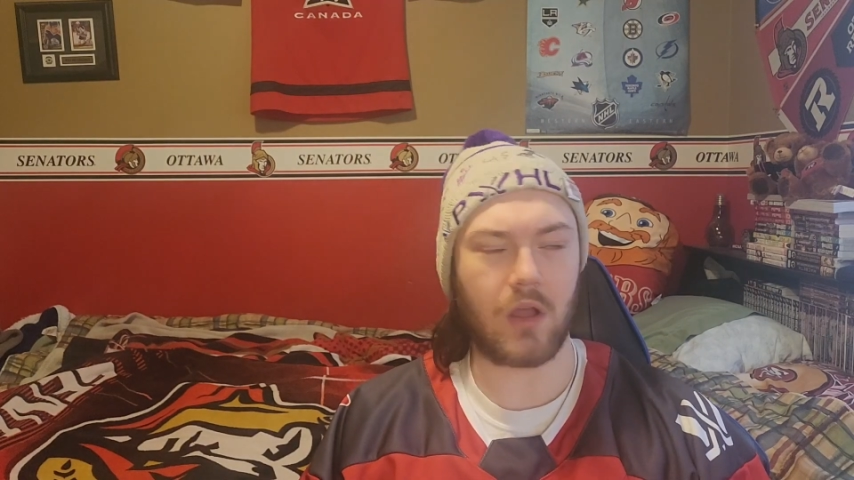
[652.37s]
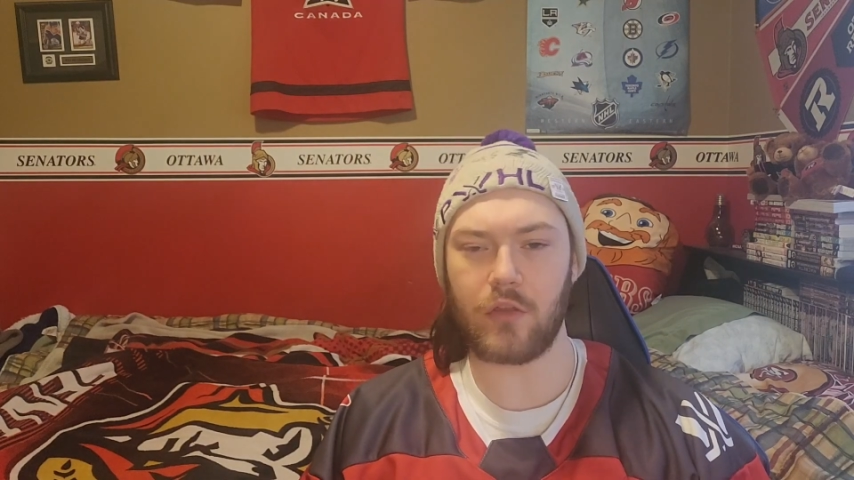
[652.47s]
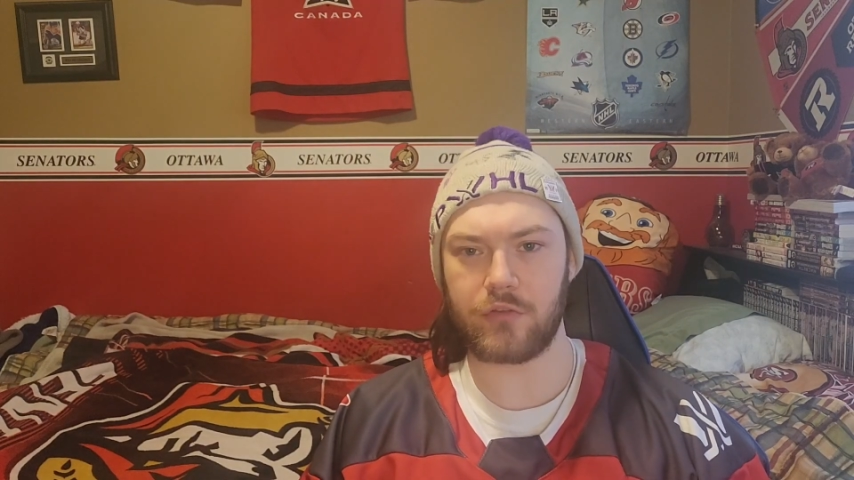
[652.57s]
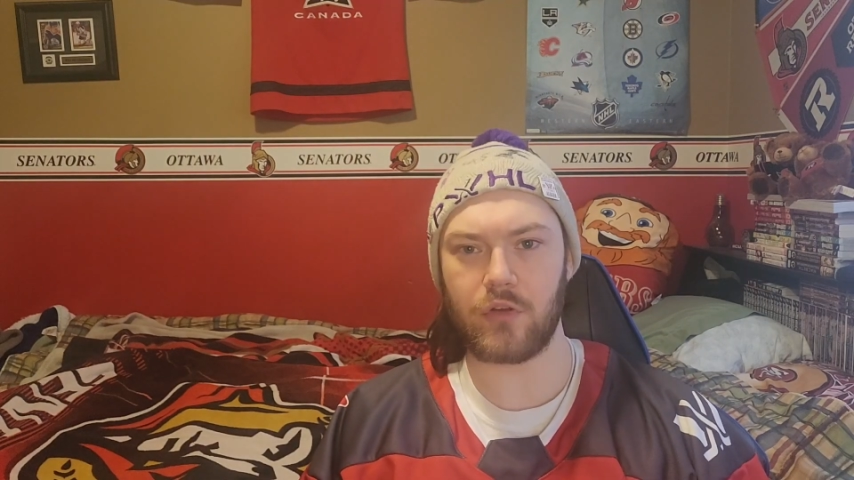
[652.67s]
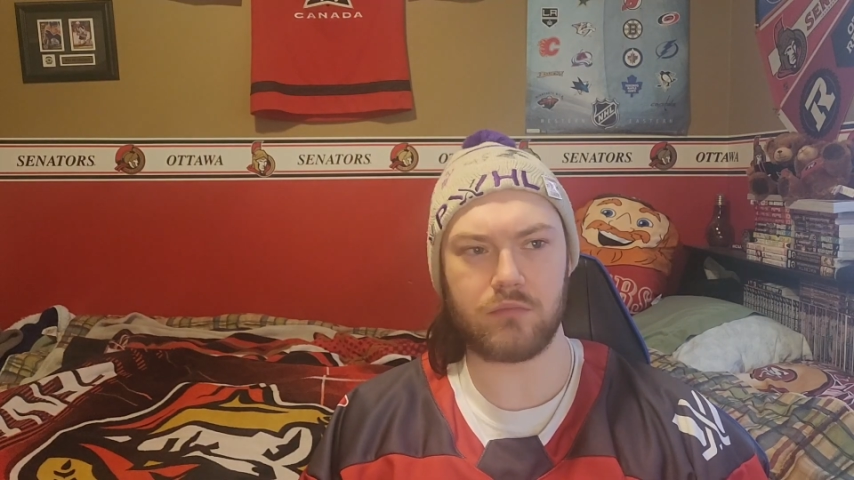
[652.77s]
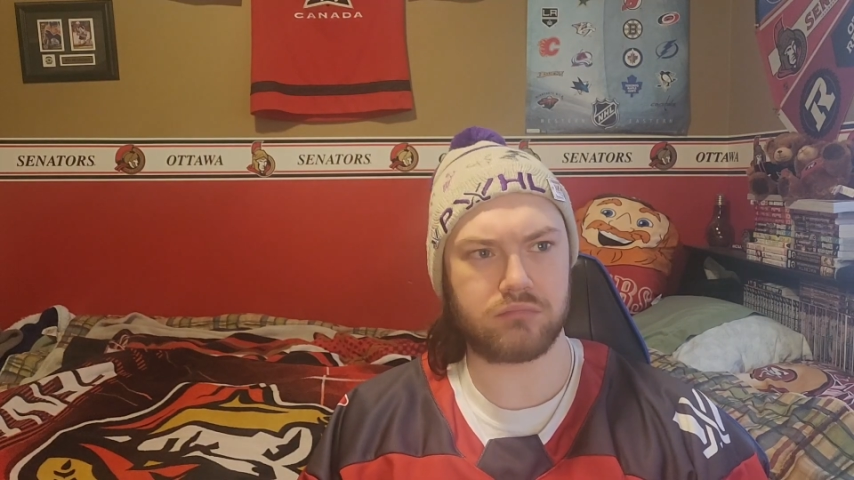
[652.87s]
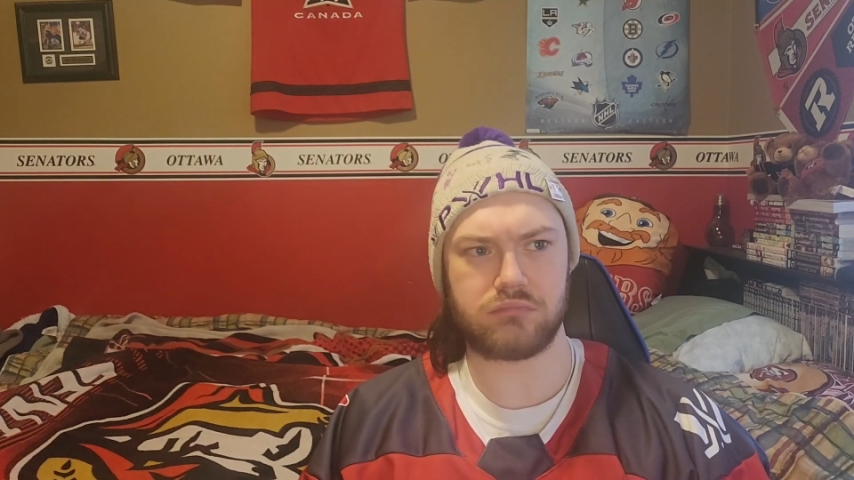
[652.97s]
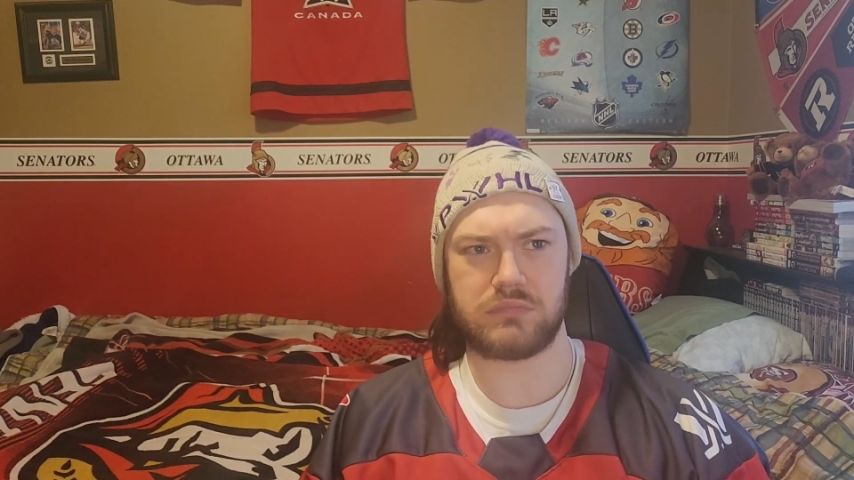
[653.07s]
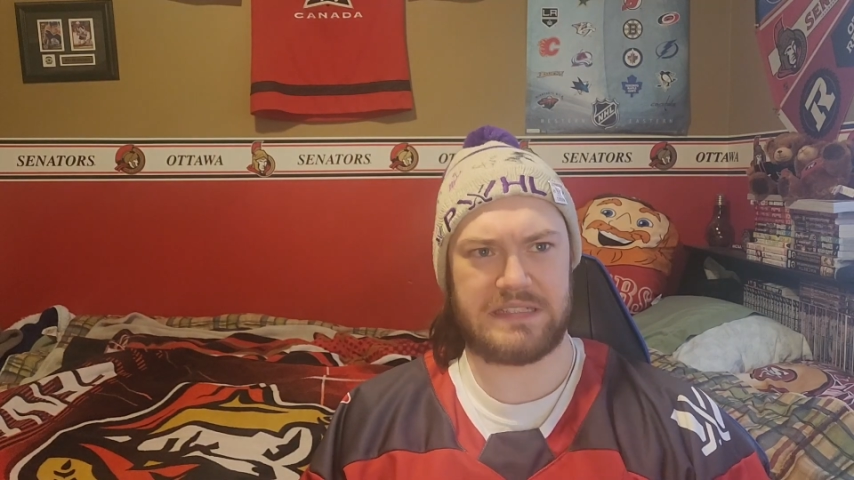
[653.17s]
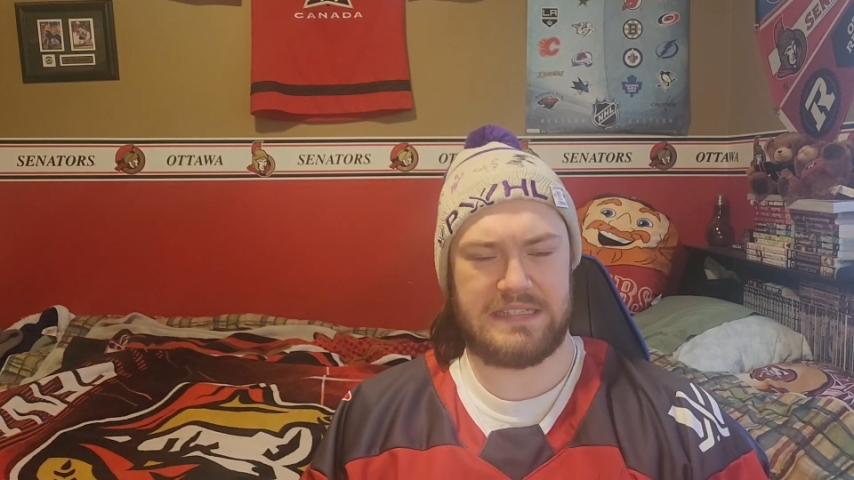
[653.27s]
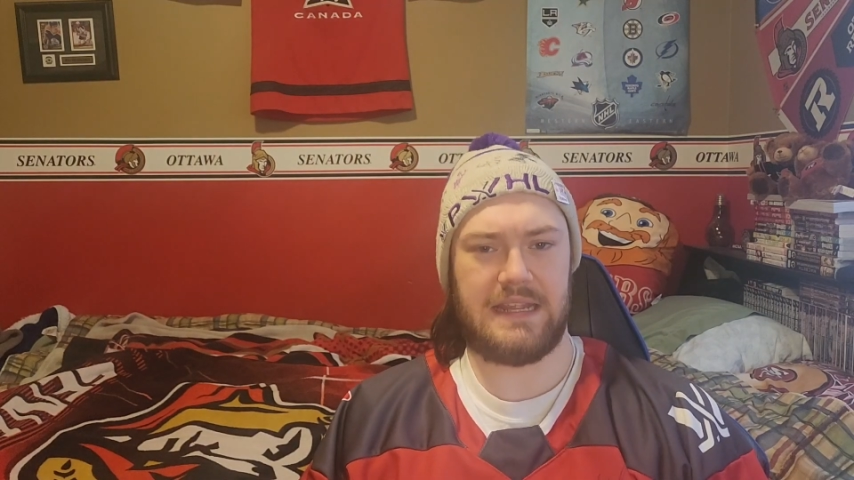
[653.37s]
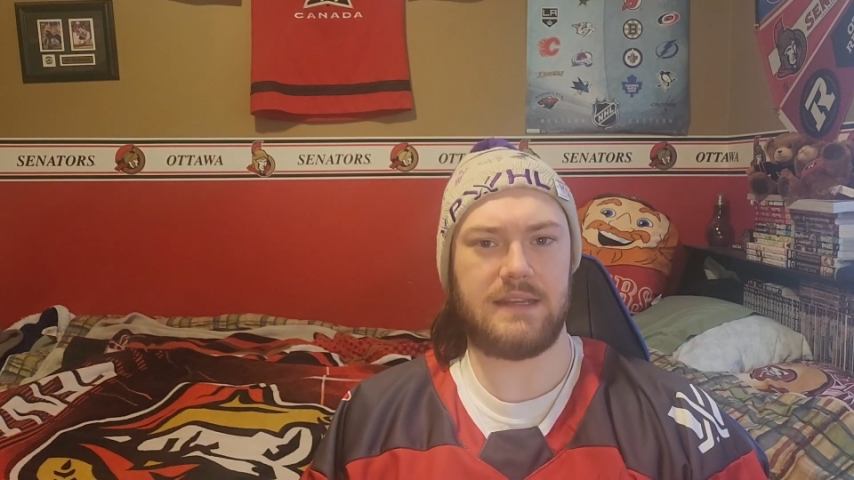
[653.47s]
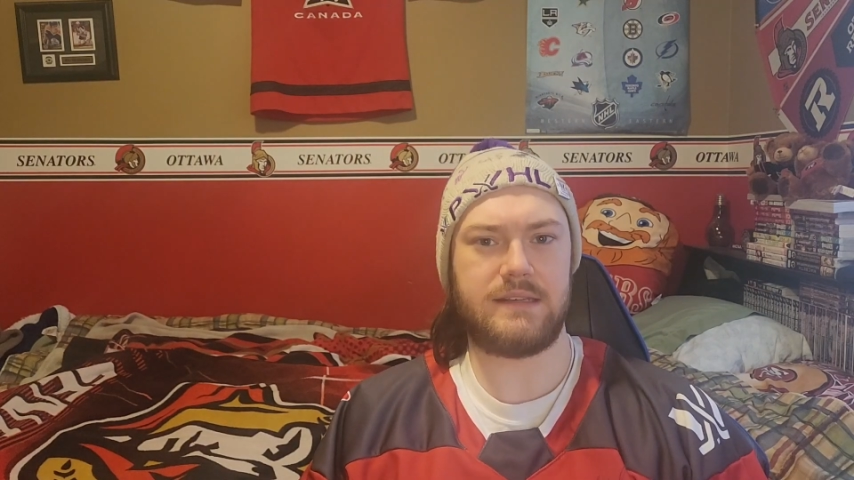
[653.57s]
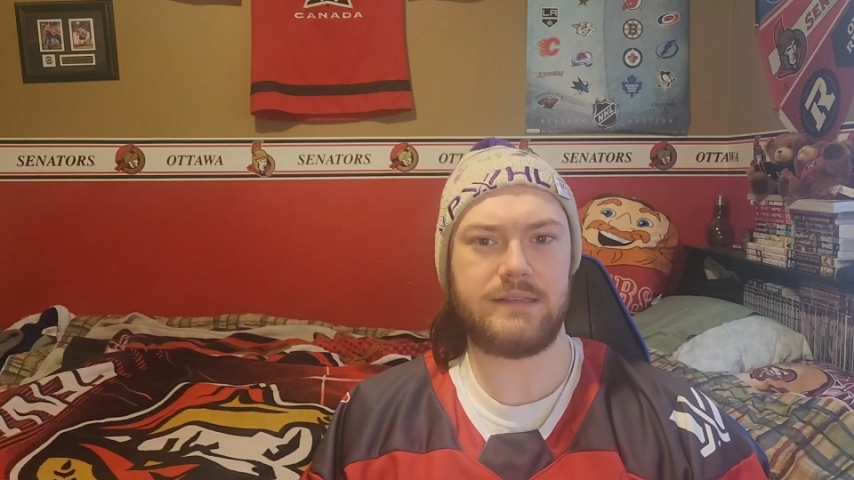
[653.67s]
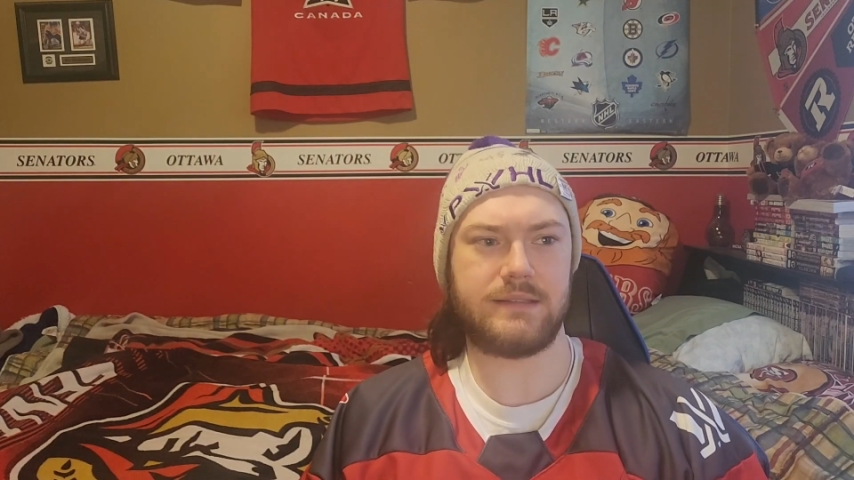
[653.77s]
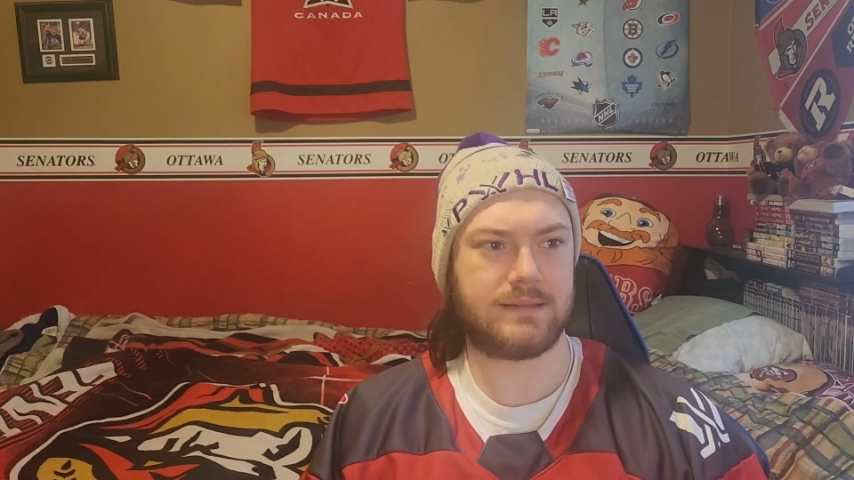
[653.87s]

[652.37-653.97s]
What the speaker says: also did,